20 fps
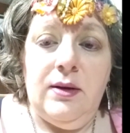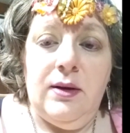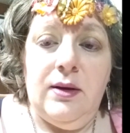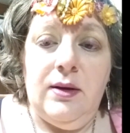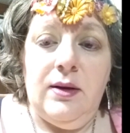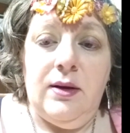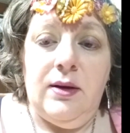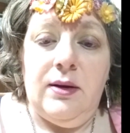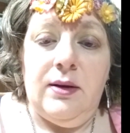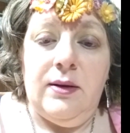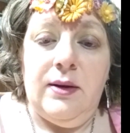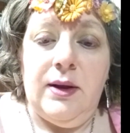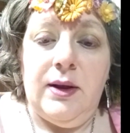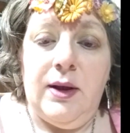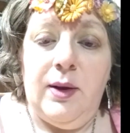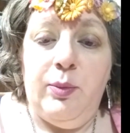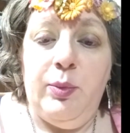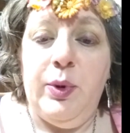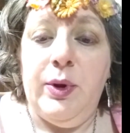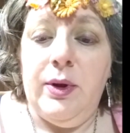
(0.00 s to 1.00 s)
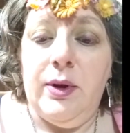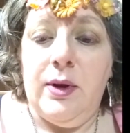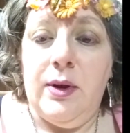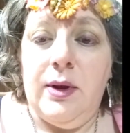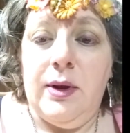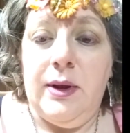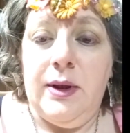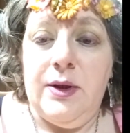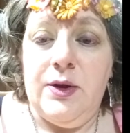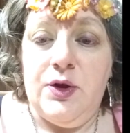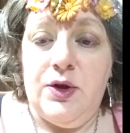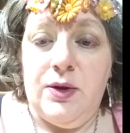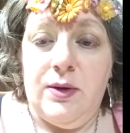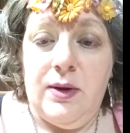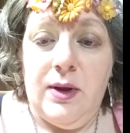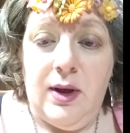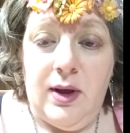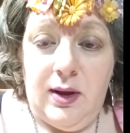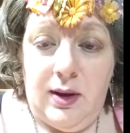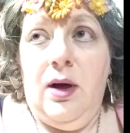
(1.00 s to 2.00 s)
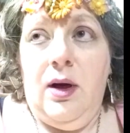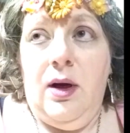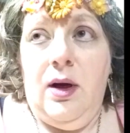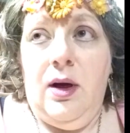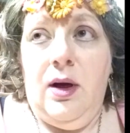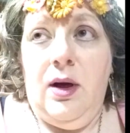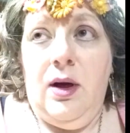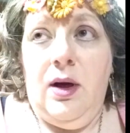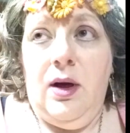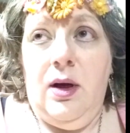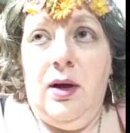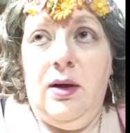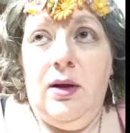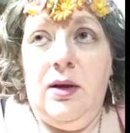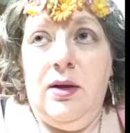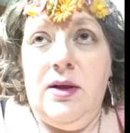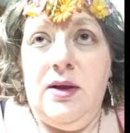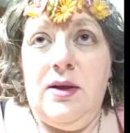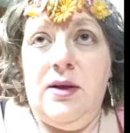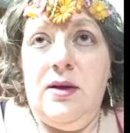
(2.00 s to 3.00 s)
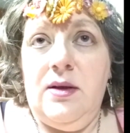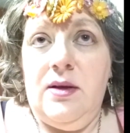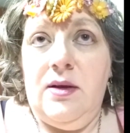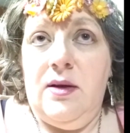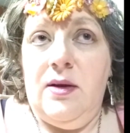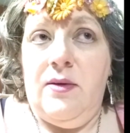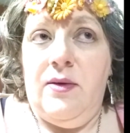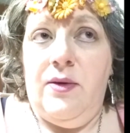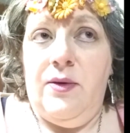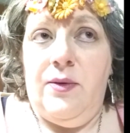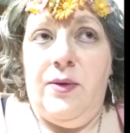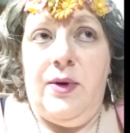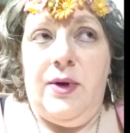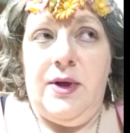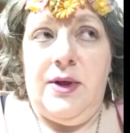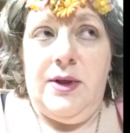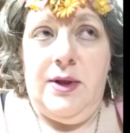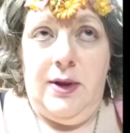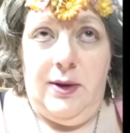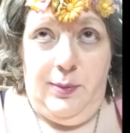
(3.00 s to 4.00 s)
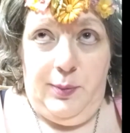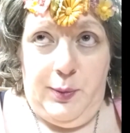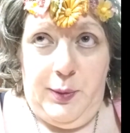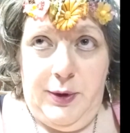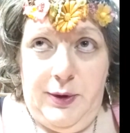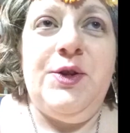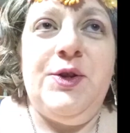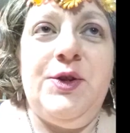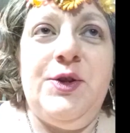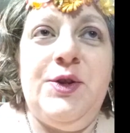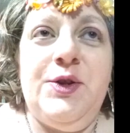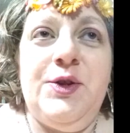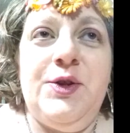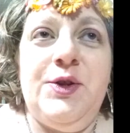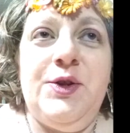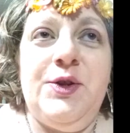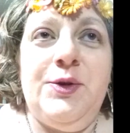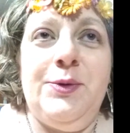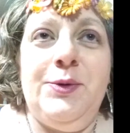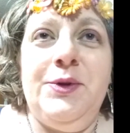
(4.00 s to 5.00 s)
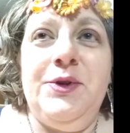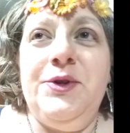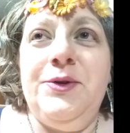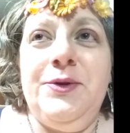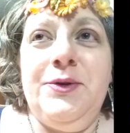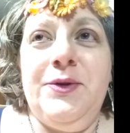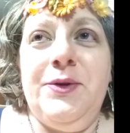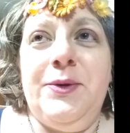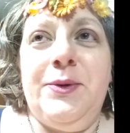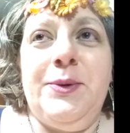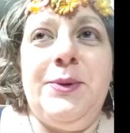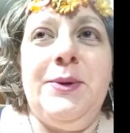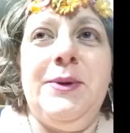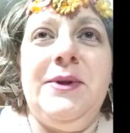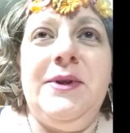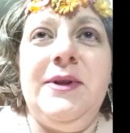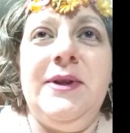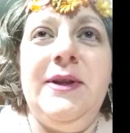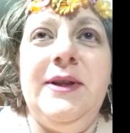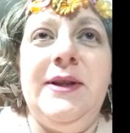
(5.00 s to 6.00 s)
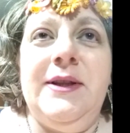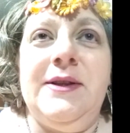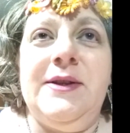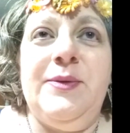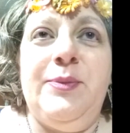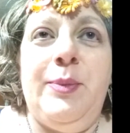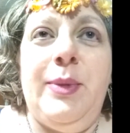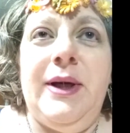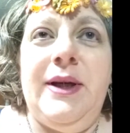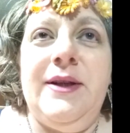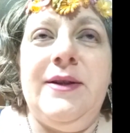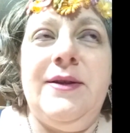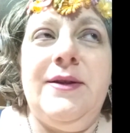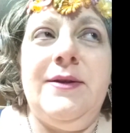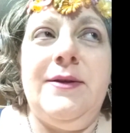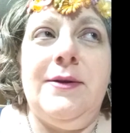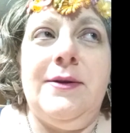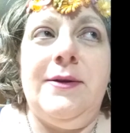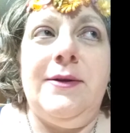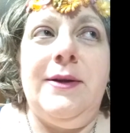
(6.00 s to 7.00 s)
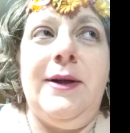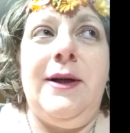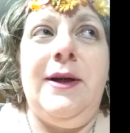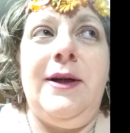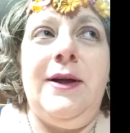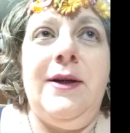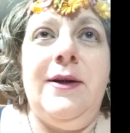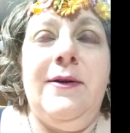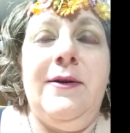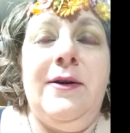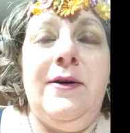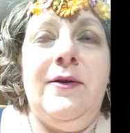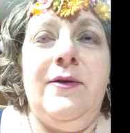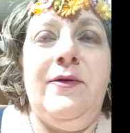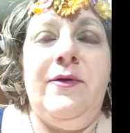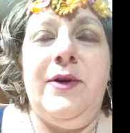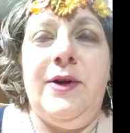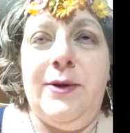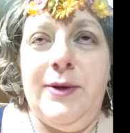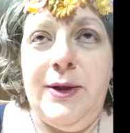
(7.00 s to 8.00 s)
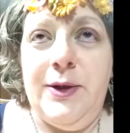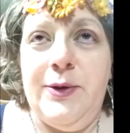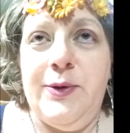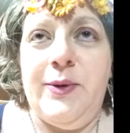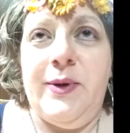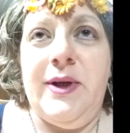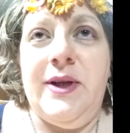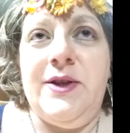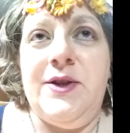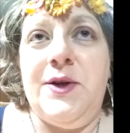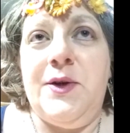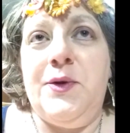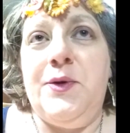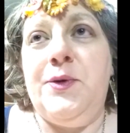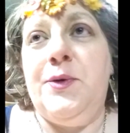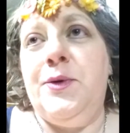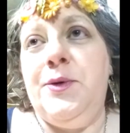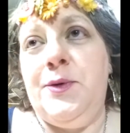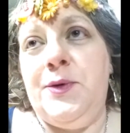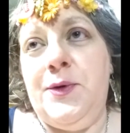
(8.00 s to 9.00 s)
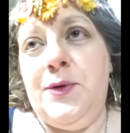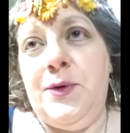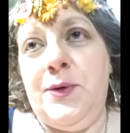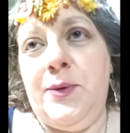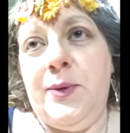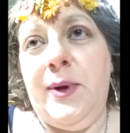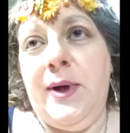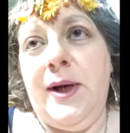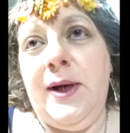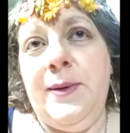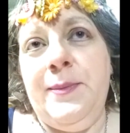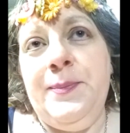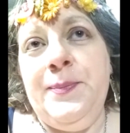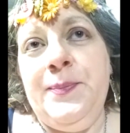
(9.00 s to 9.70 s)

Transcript: that I put on in July. This is the third attempt. Soldier's Girl is based on a very tragic true story